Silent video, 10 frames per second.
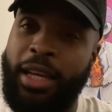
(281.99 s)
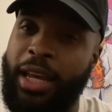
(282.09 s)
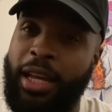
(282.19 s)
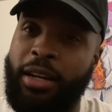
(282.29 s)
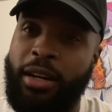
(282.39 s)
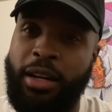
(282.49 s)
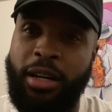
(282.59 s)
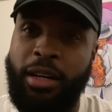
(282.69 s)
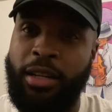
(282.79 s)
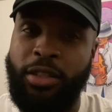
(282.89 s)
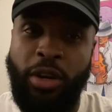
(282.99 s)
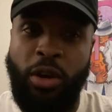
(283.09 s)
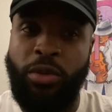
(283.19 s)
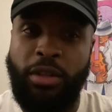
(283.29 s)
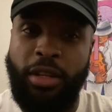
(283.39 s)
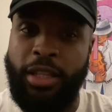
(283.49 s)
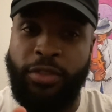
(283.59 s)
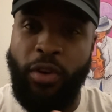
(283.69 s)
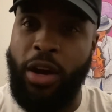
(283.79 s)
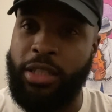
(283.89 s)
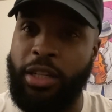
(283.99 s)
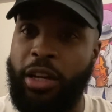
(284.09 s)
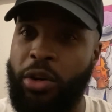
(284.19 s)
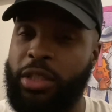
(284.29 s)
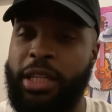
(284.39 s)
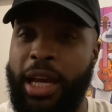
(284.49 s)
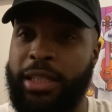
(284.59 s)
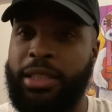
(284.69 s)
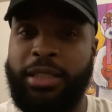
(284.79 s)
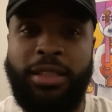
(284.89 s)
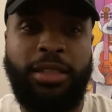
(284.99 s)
and uh, you know, as far as negotiations,